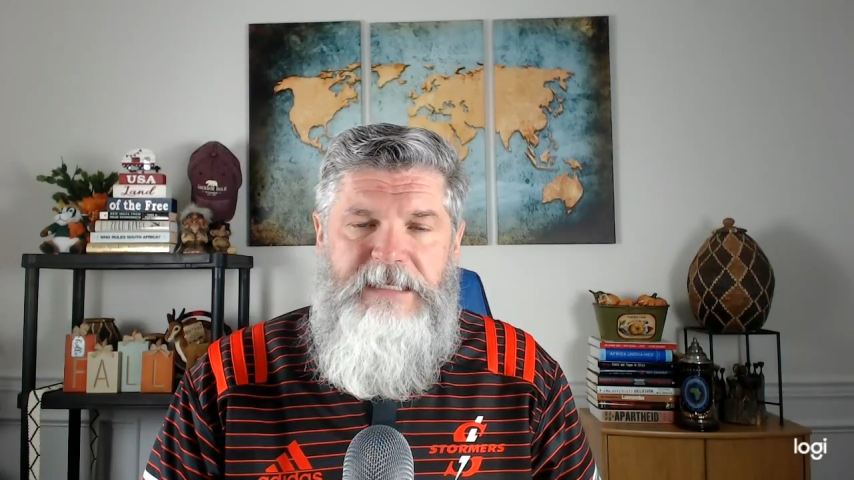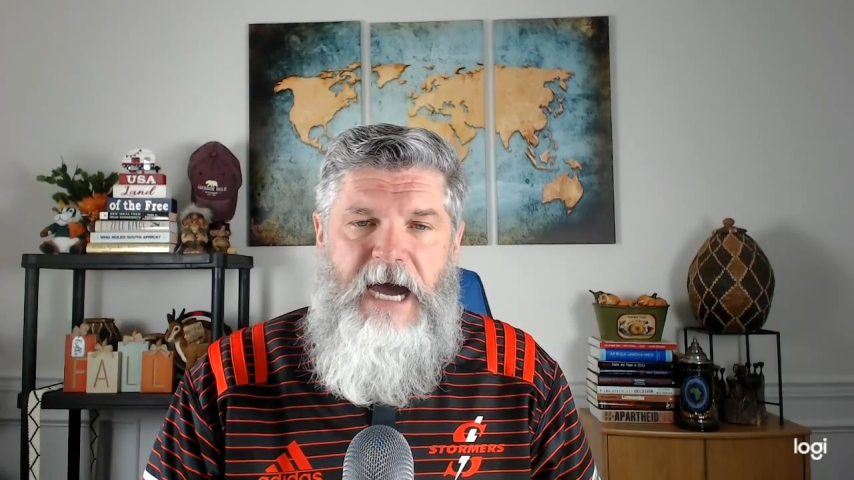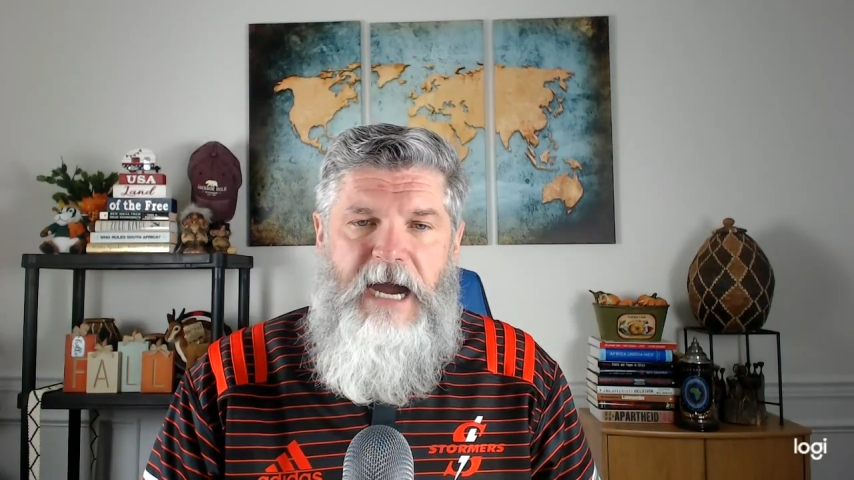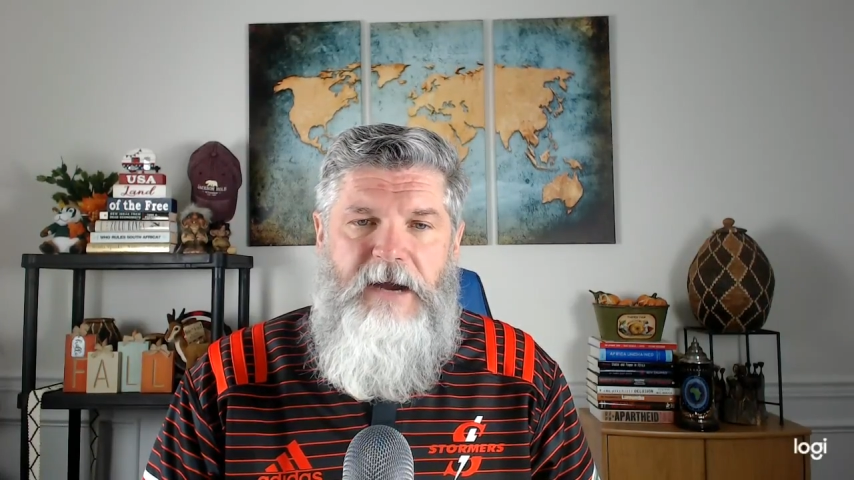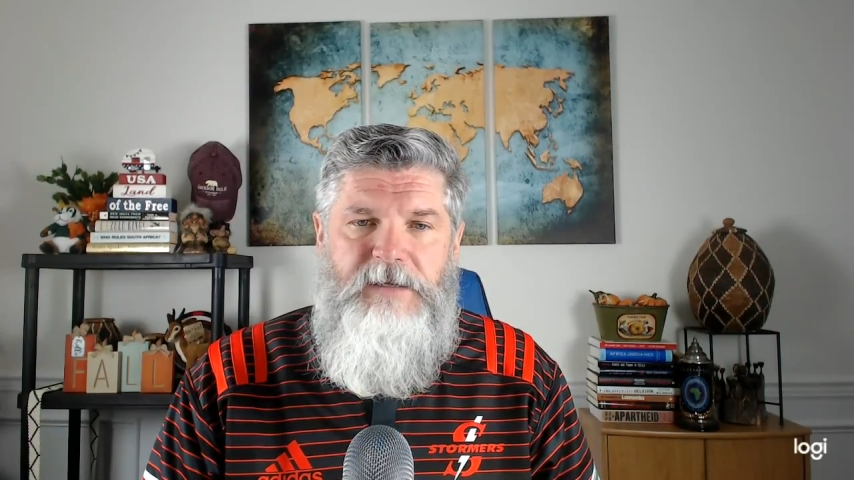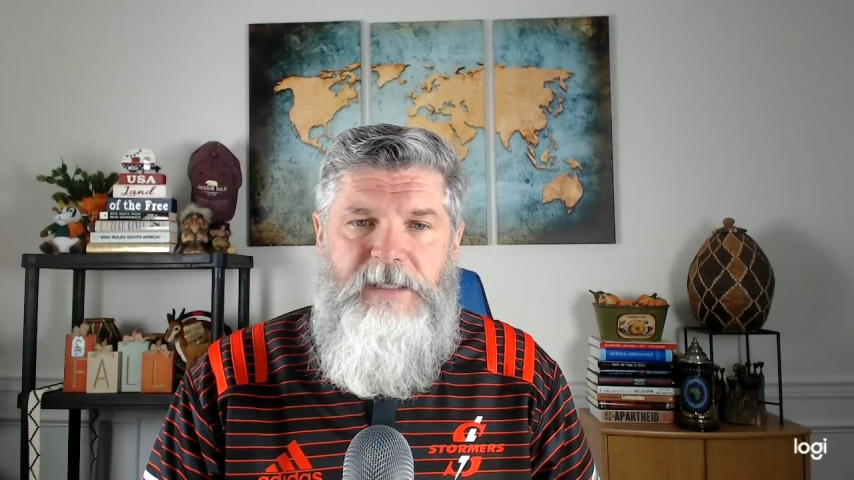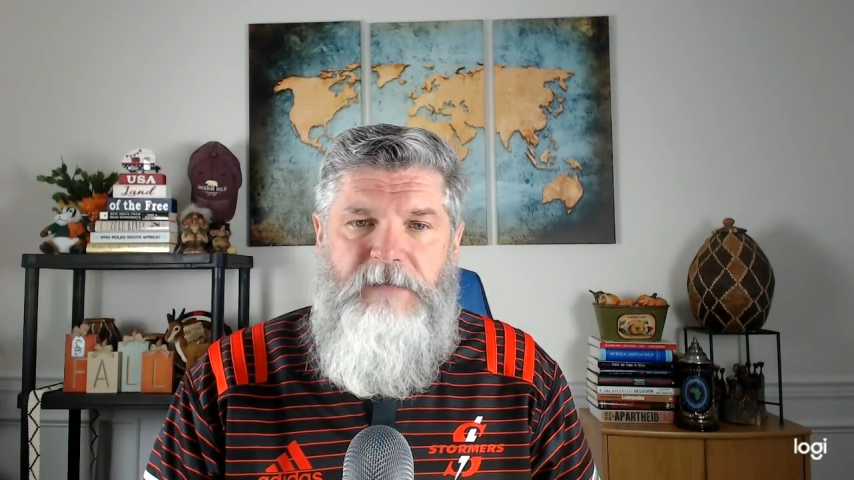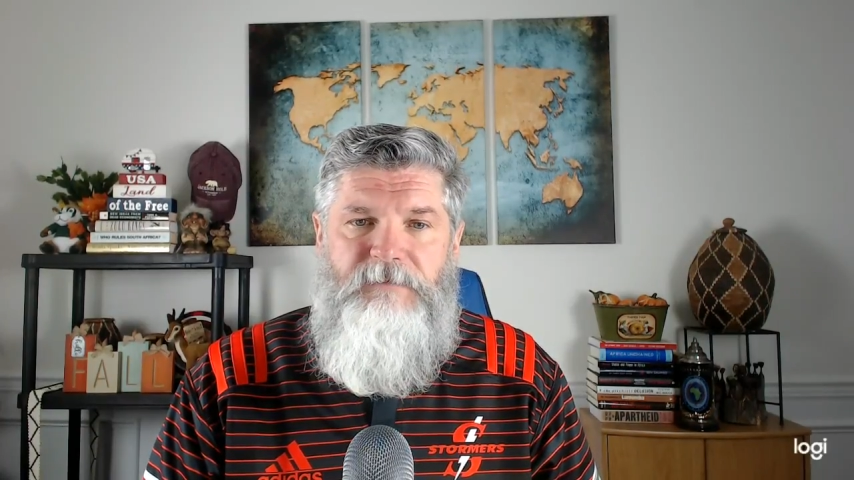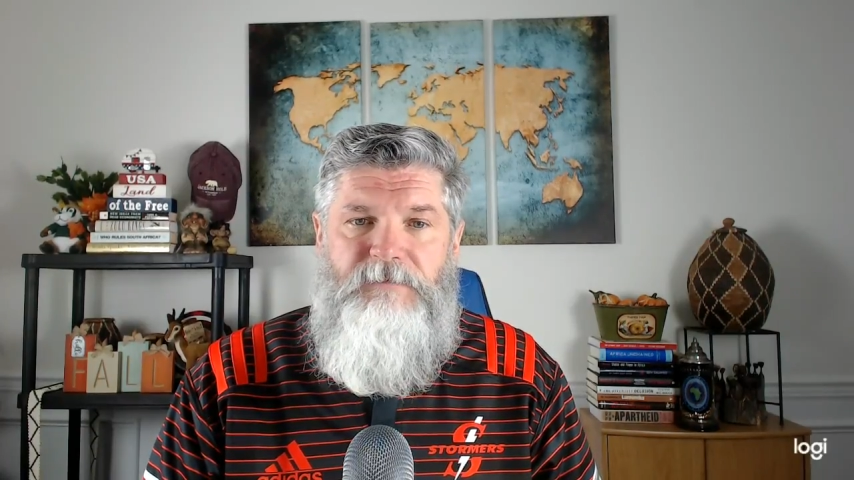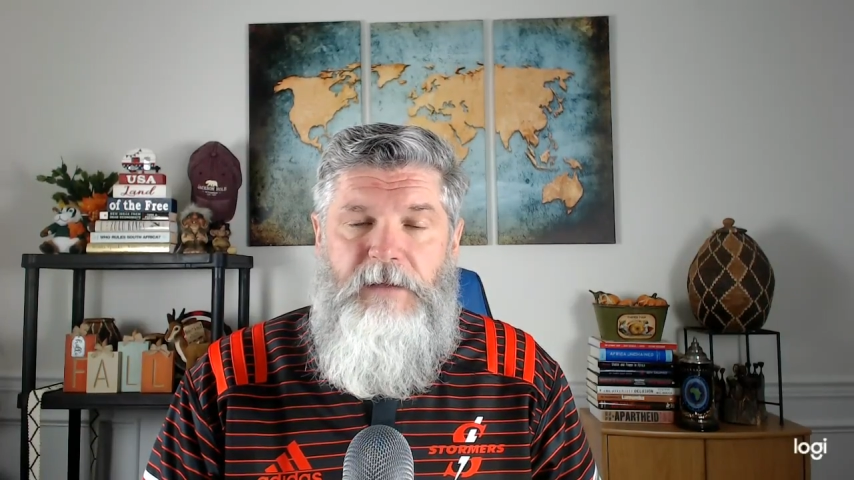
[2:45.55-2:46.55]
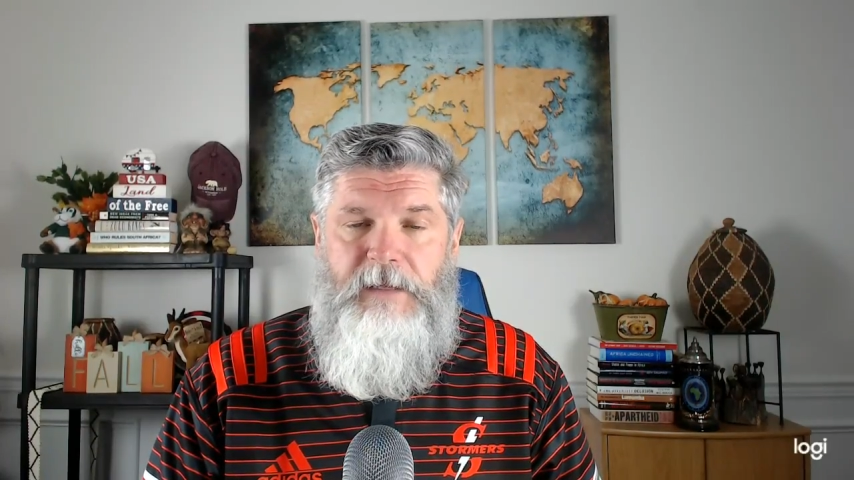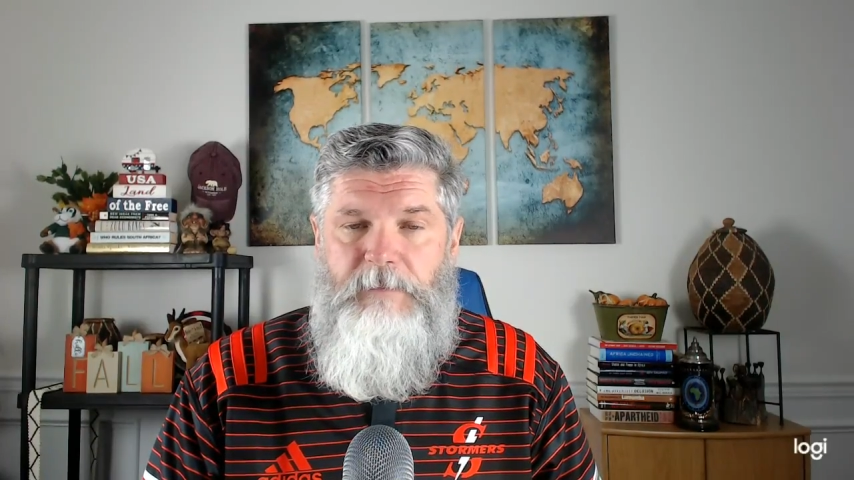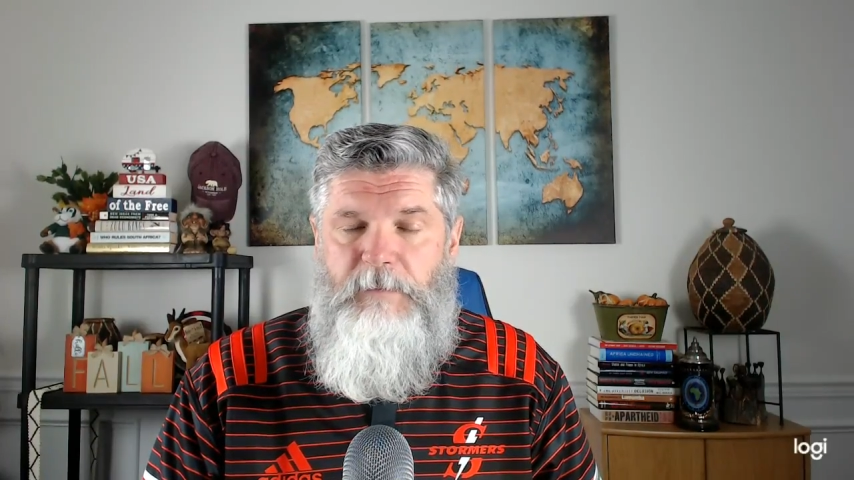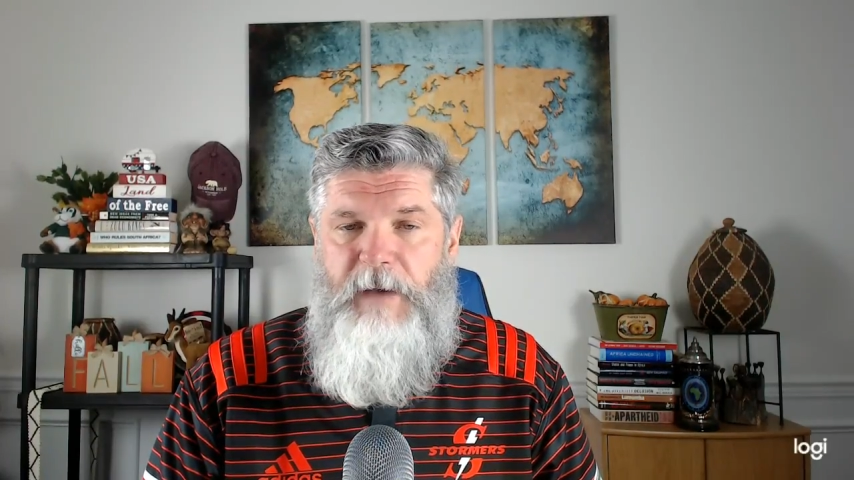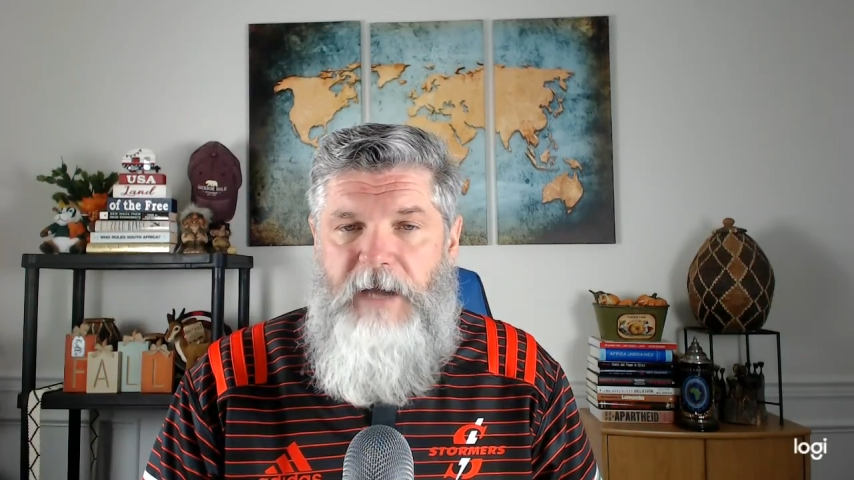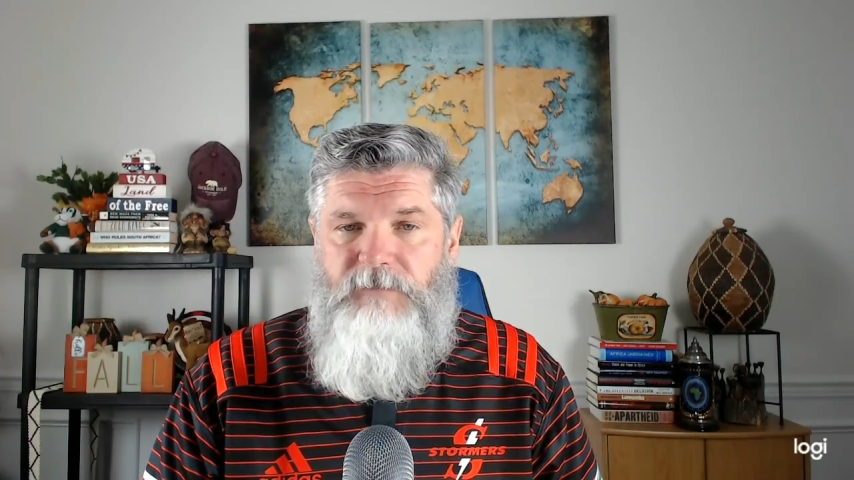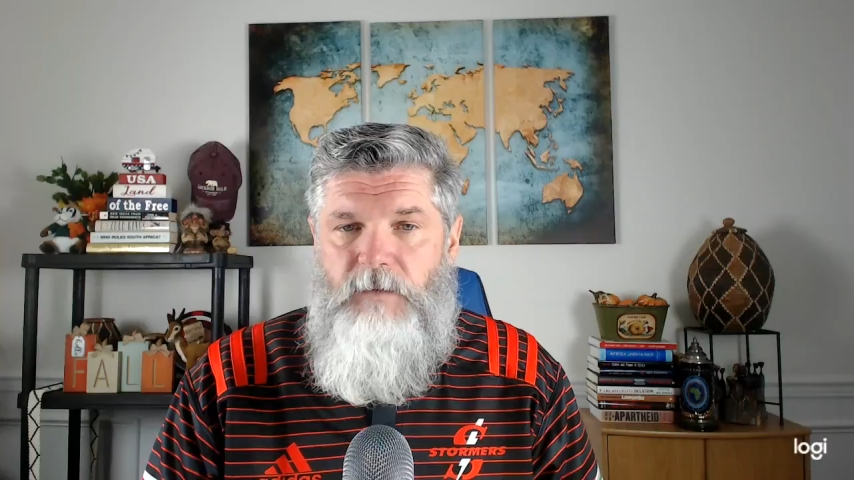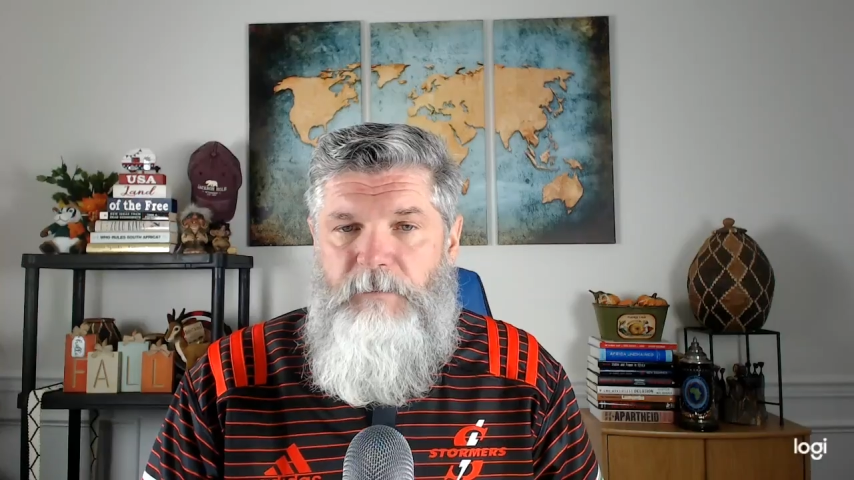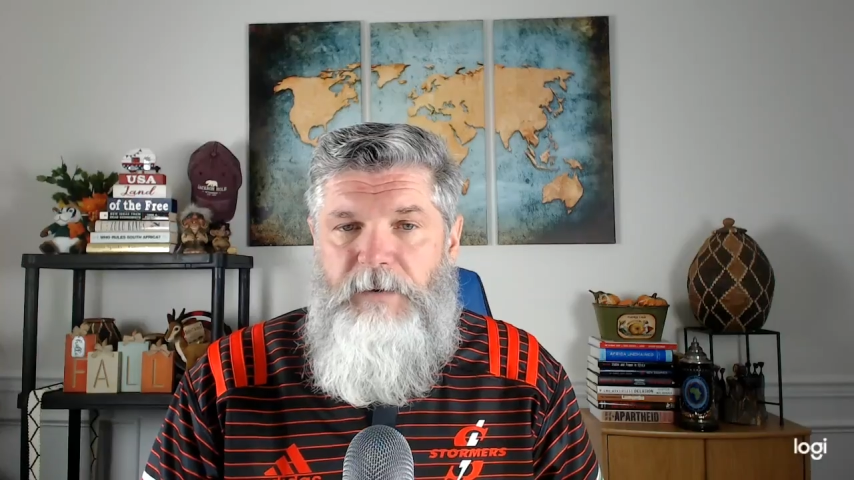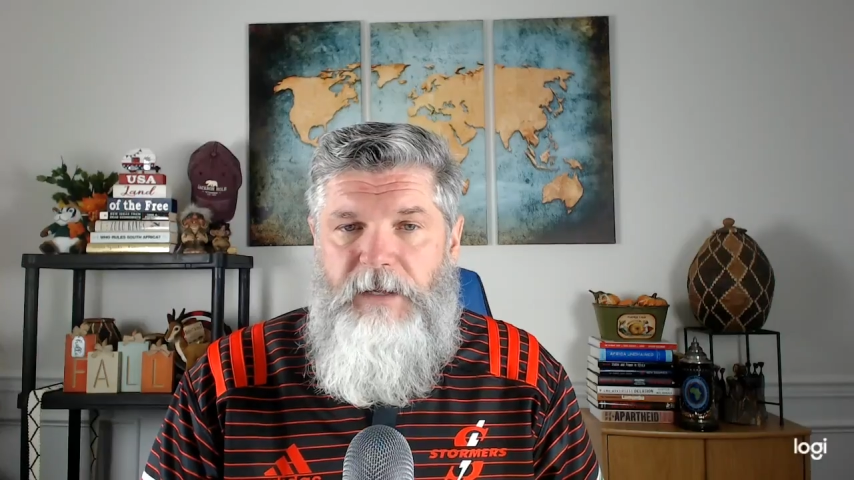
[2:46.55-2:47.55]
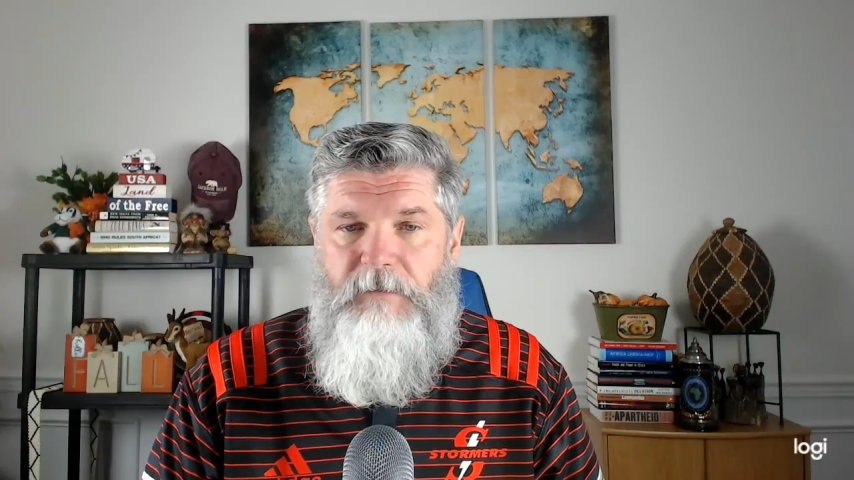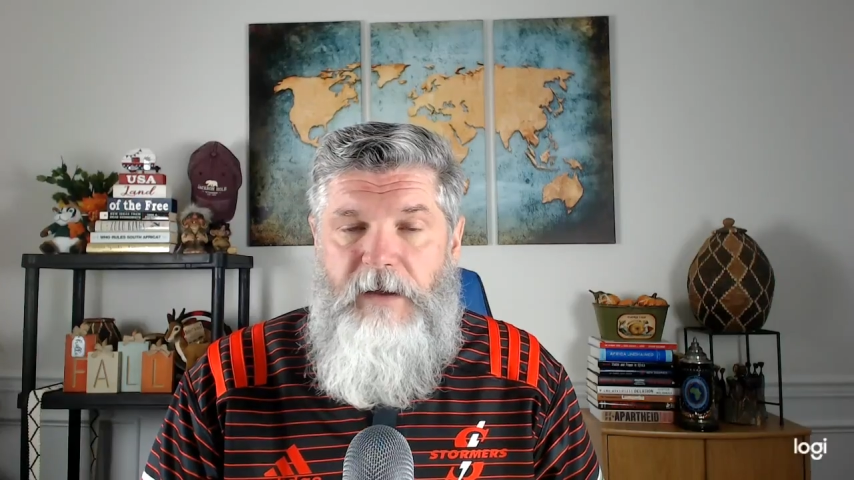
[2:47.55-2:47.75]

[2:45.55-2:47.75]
tires and filling them with petrol and putting